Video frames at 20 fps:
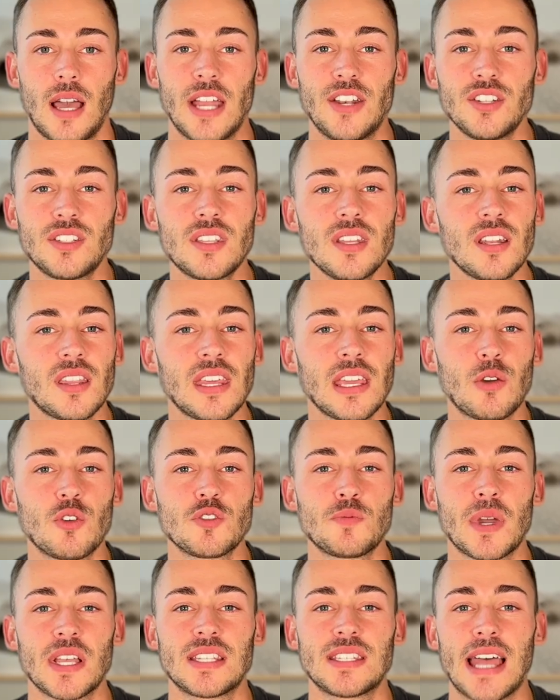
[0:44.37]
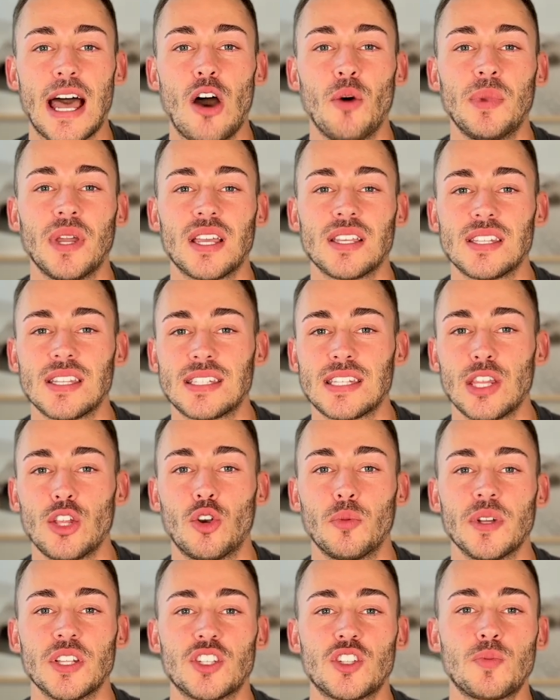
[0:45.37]
I just didn't think it was my style because it's a little
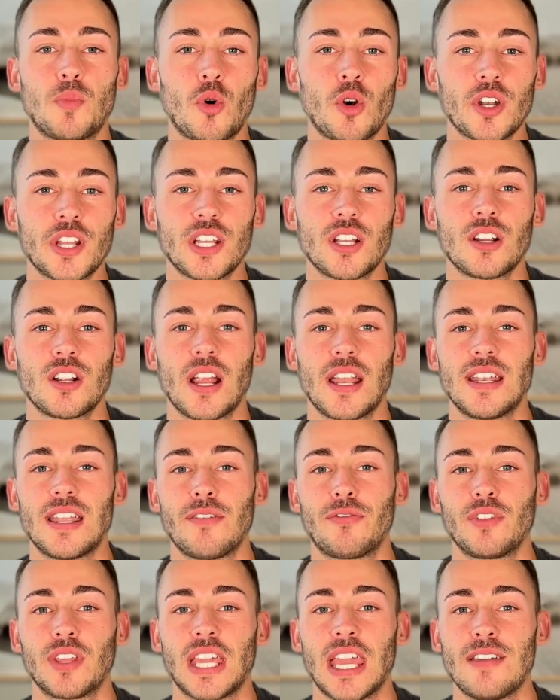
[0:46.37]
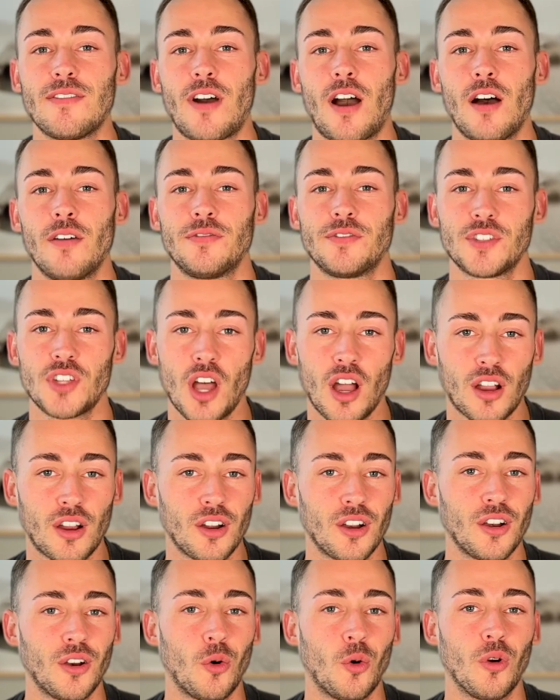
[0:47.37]
bit sportier and definitely gave off
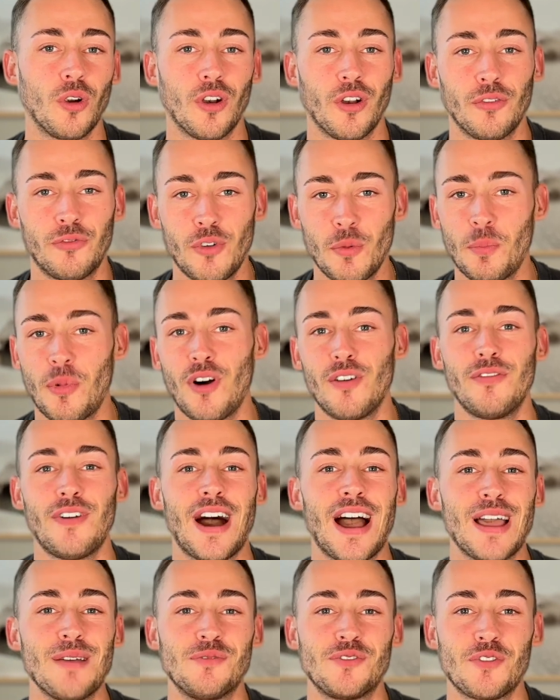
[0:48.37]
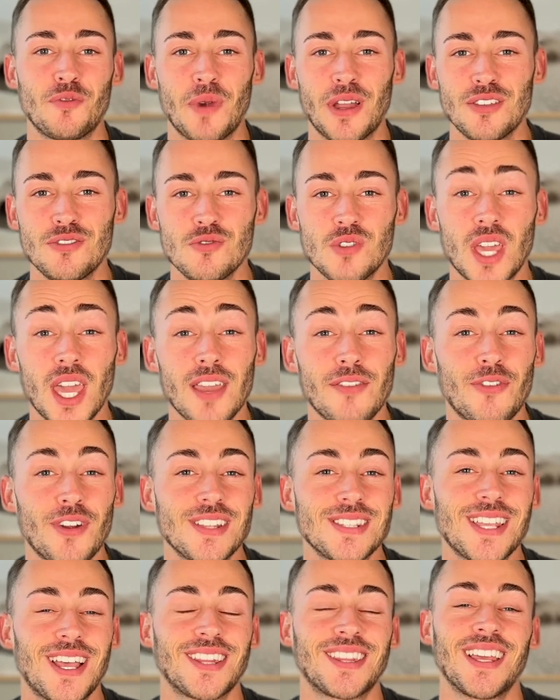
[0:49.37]
soccer or football vibes for my UK
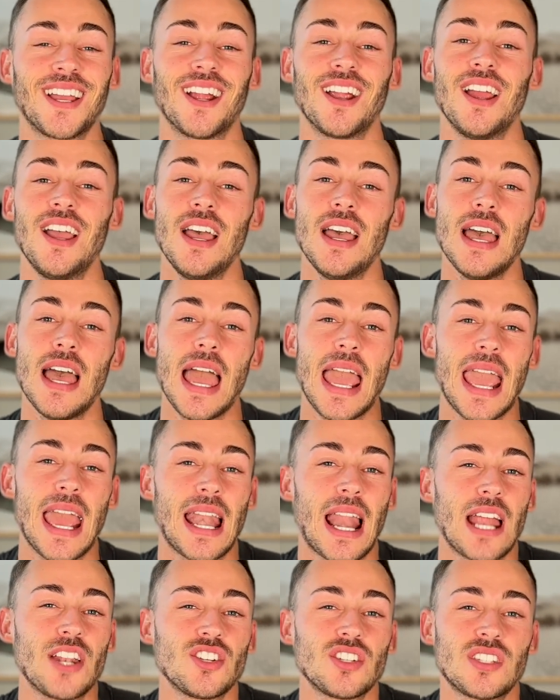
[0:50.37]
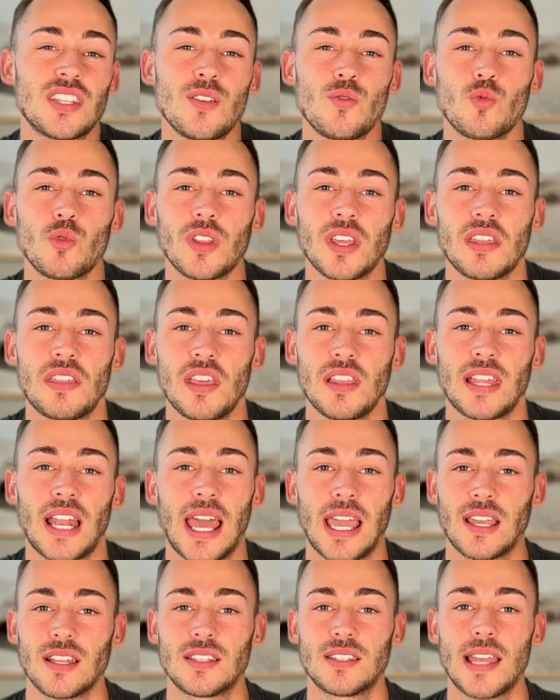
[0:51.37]
friends out there and I just didn't really think that
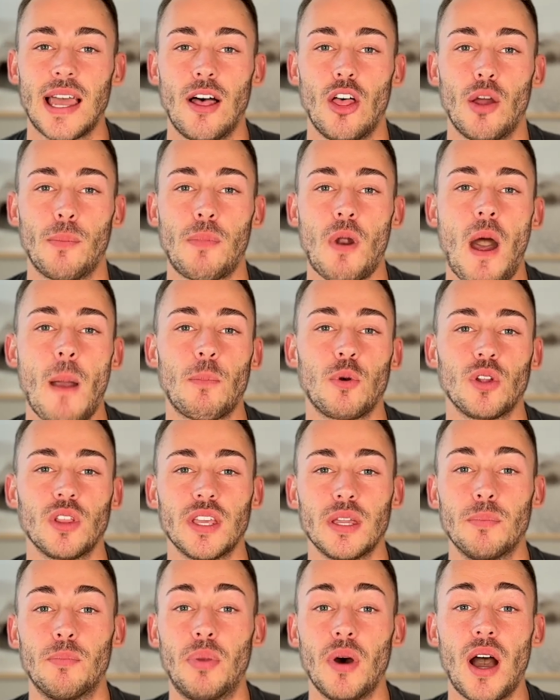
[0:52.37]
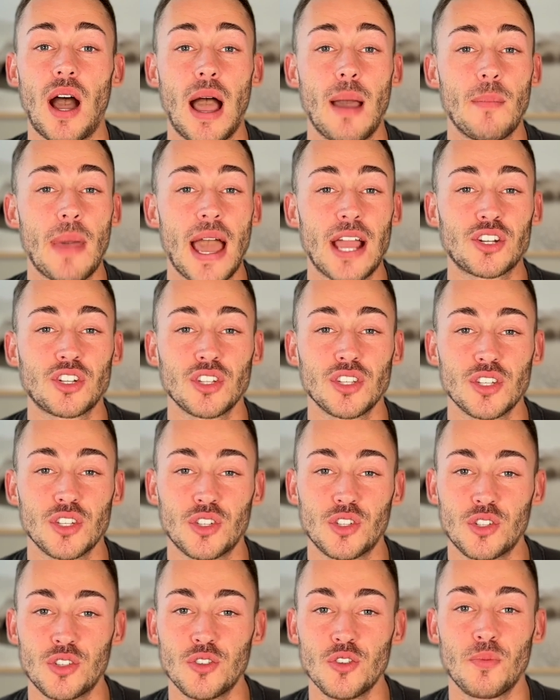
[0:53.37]
I could style it properly, but I'm actually
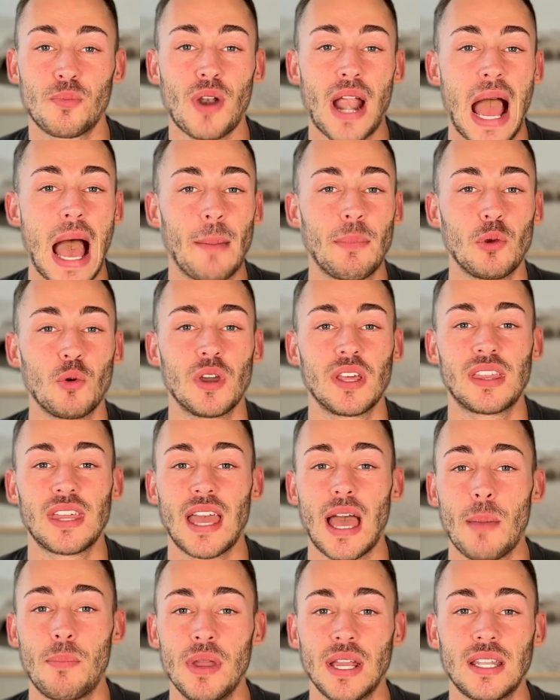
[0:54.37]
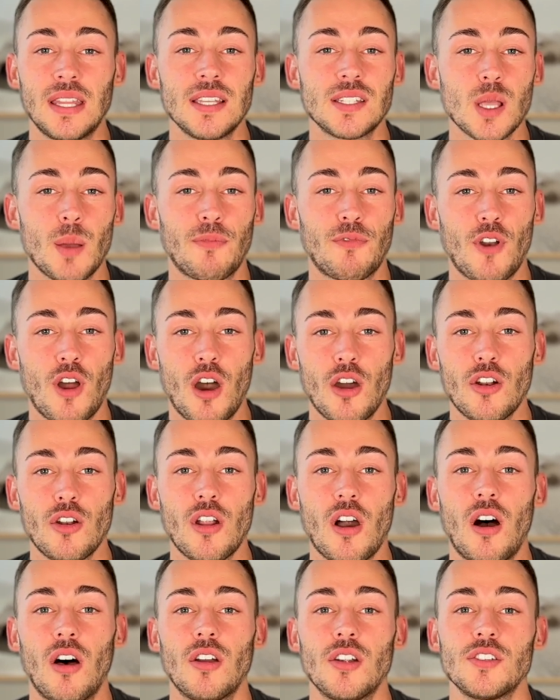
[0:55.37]
super happy with it. I picked these up for
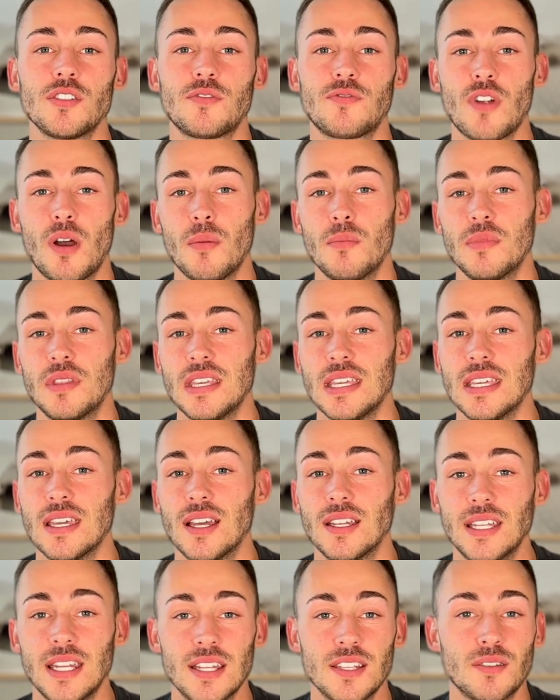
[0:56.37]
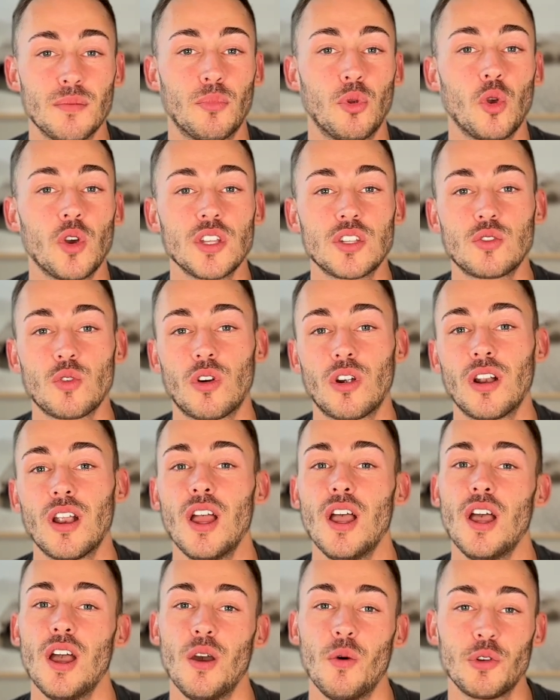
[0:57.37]
$100 from the Adidas employee store,
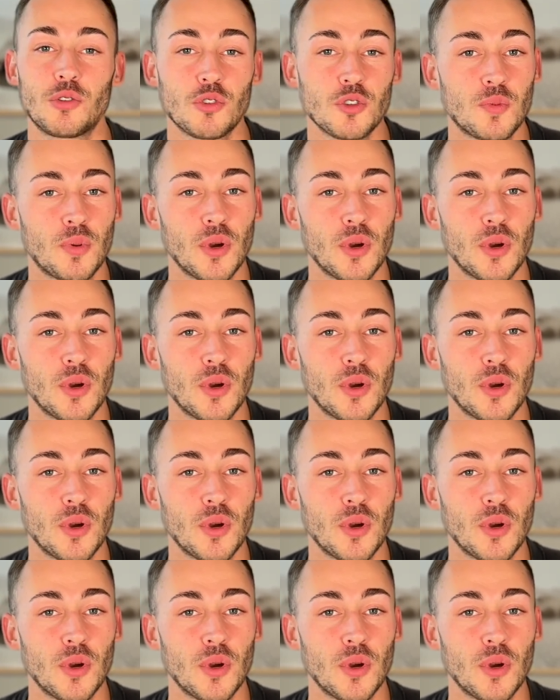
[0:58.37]
which was